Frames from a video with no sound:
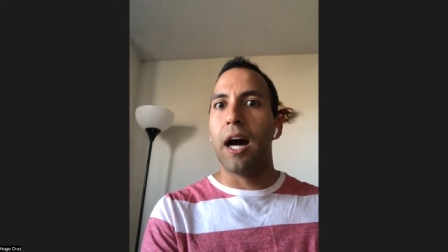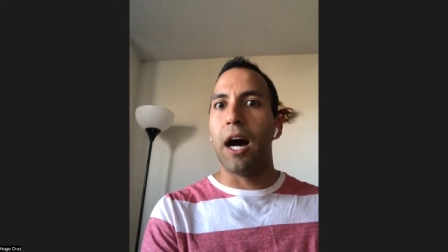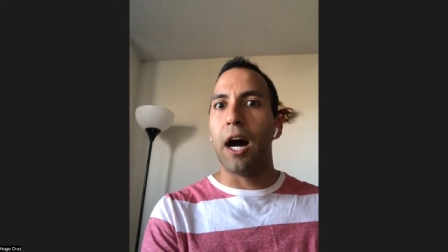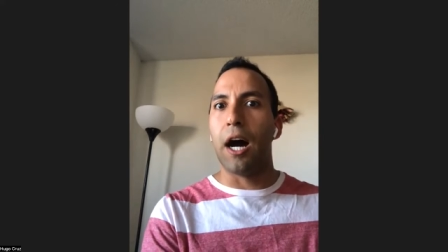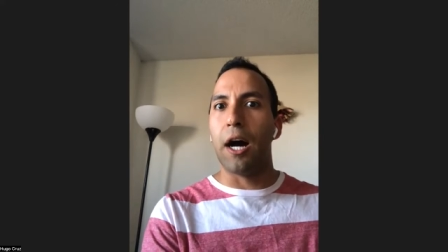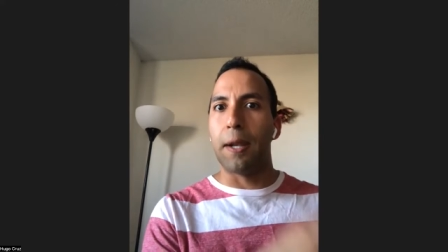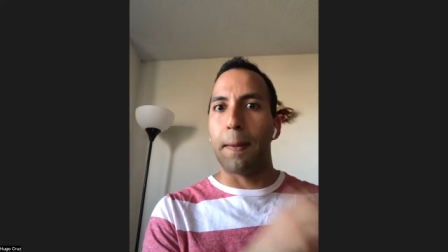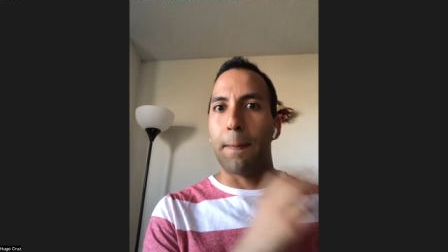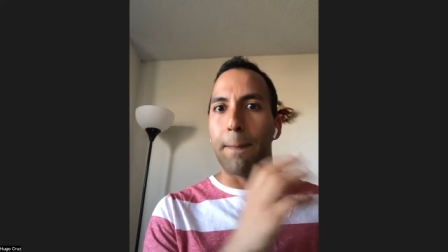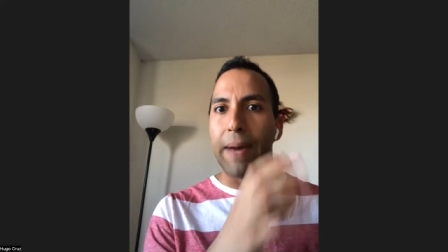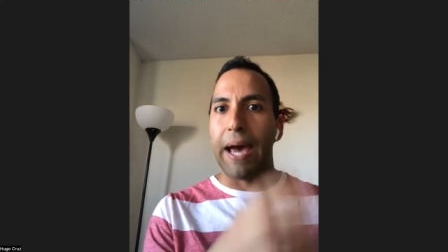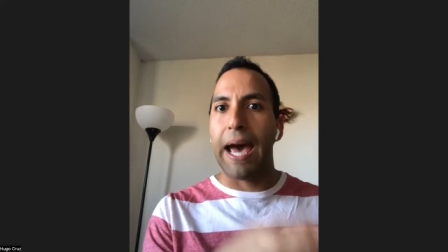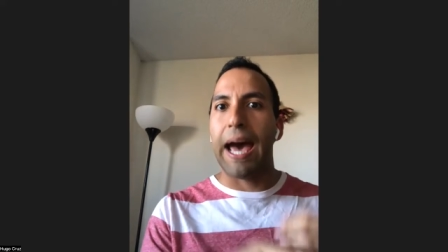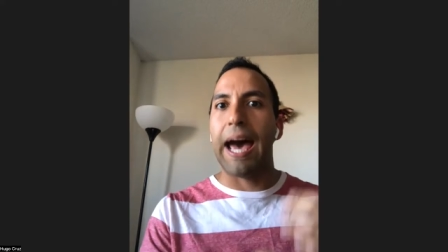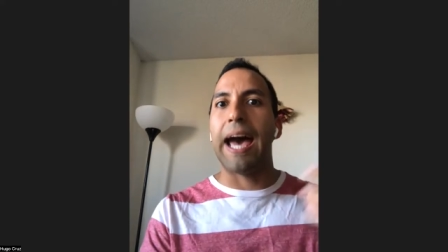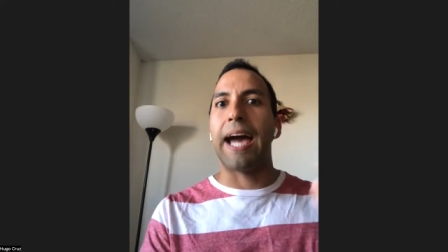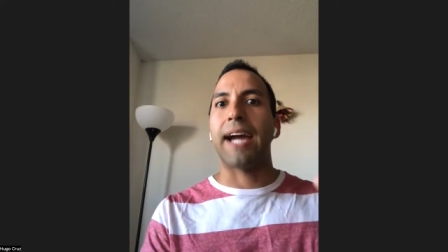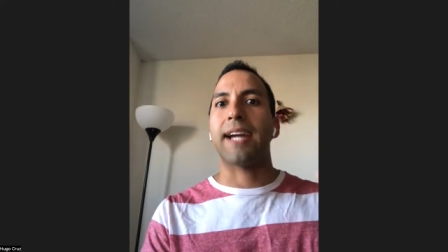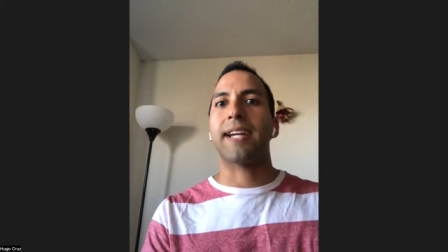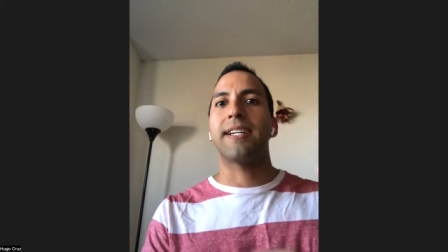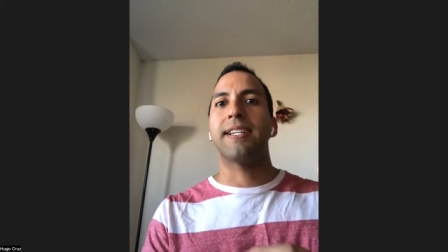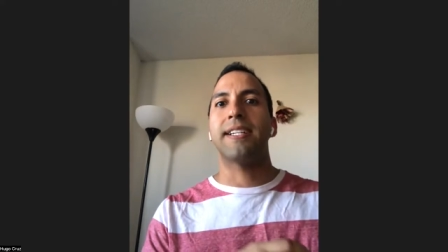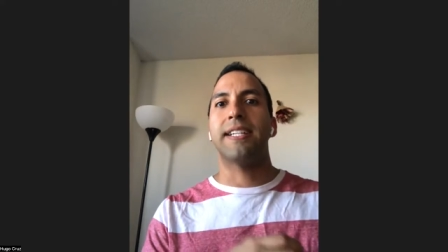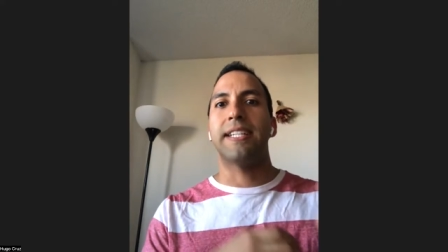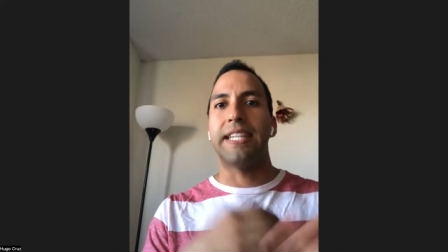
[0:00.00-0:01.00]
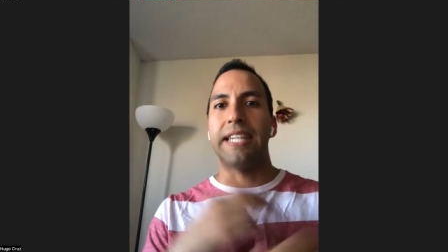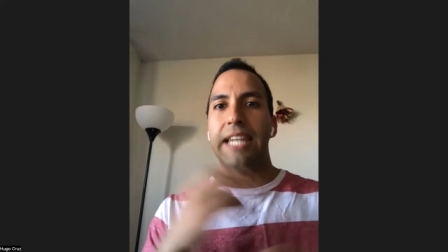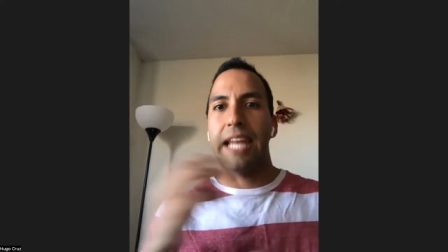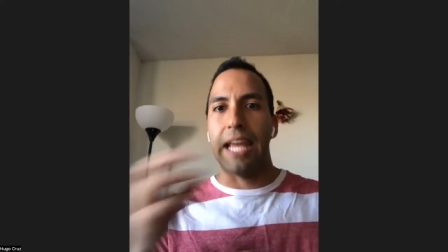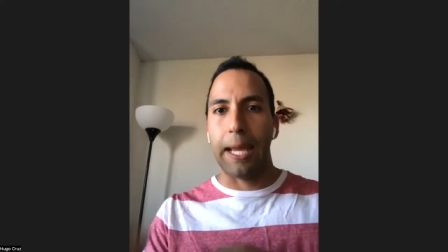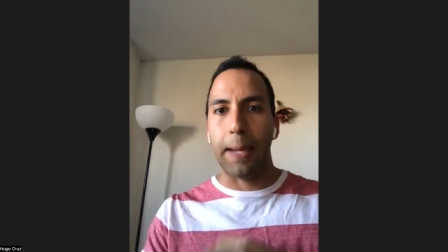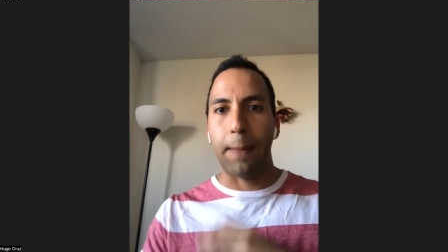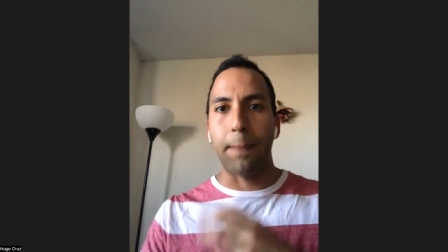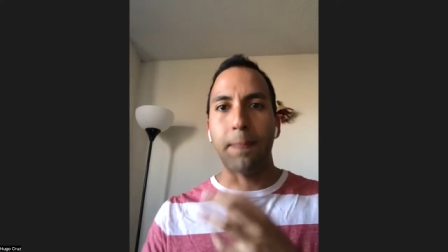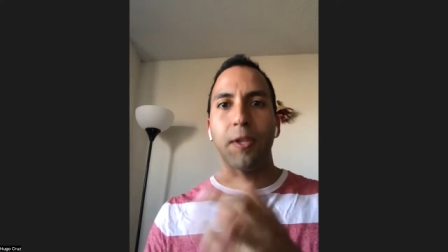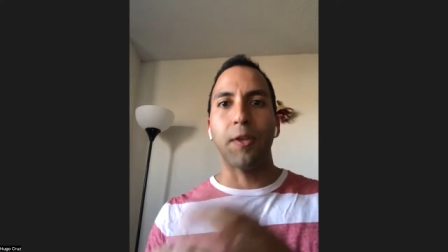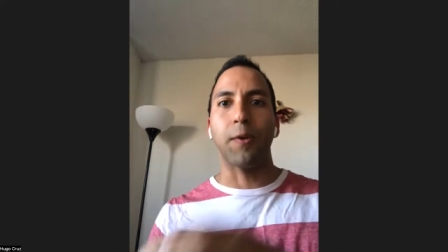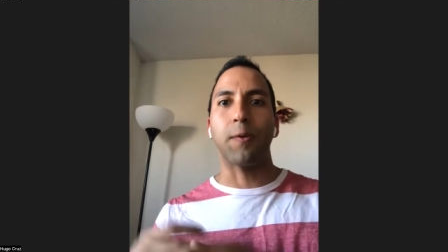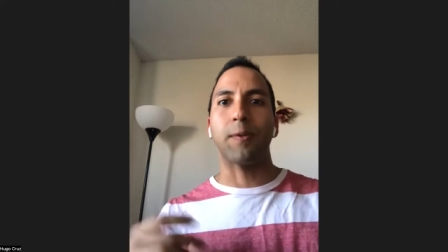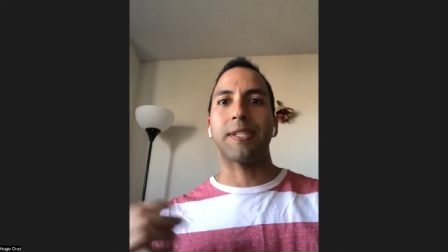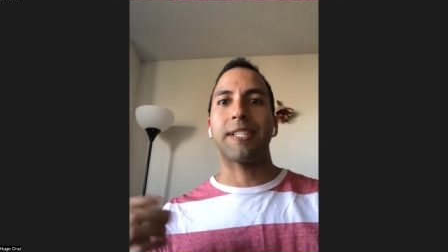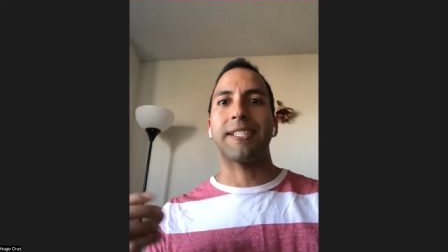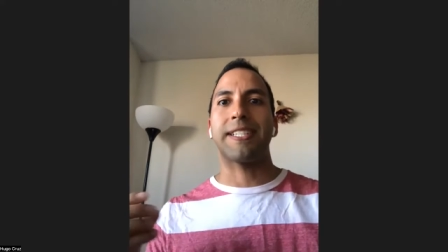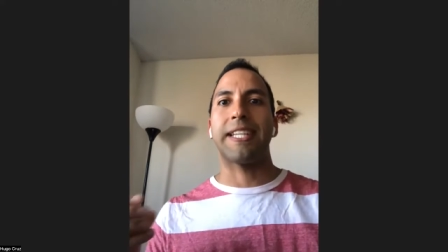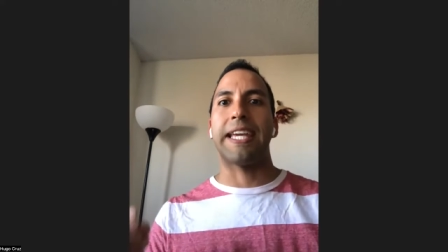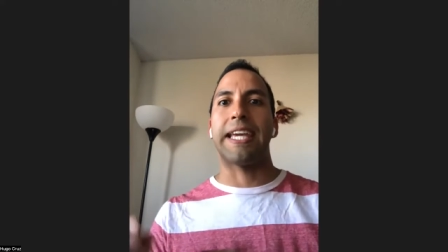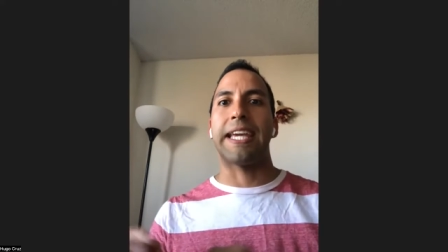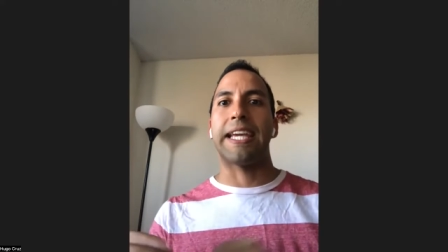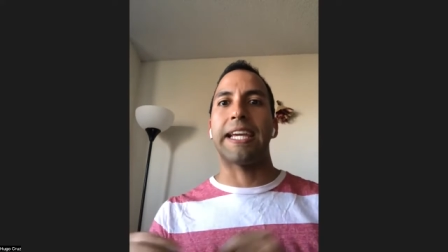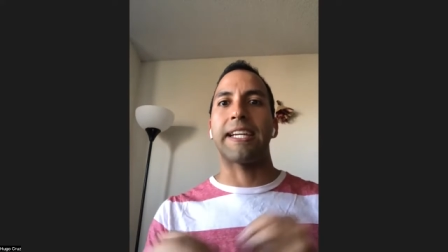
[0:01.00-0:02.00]
unpack, name those
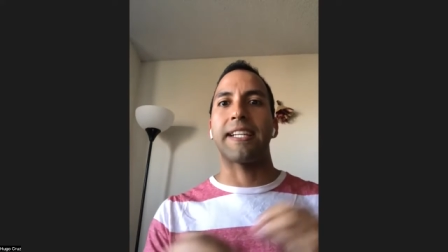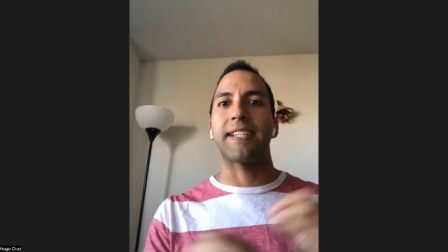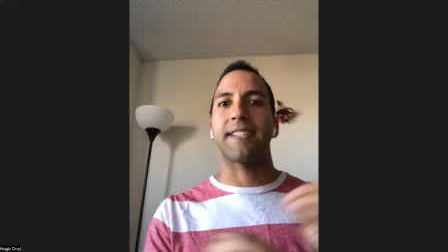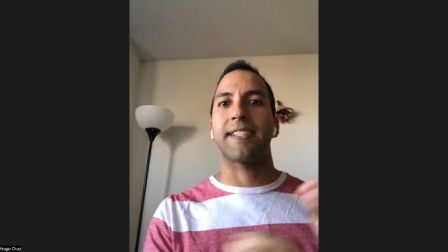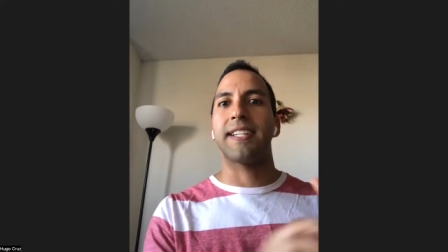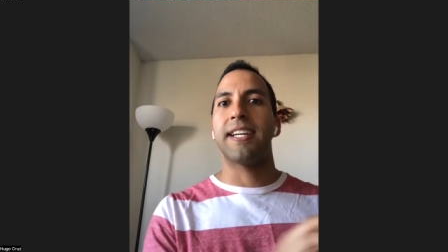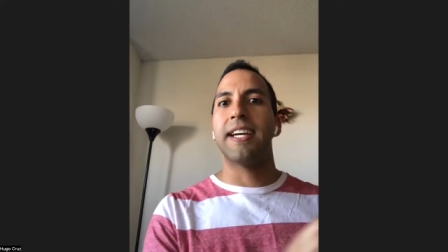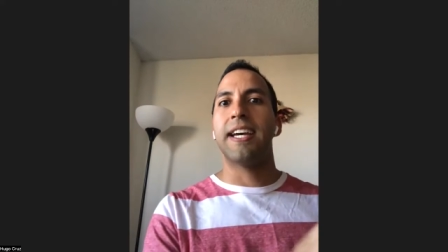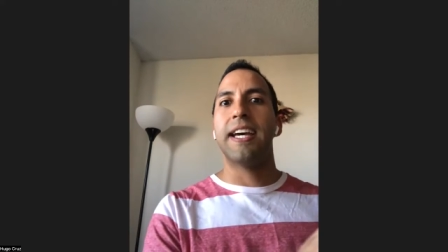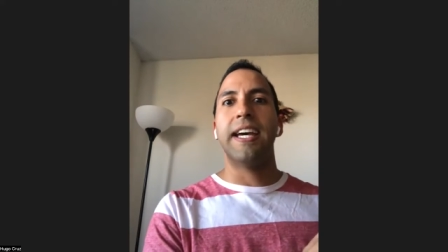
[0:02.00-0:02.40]
things,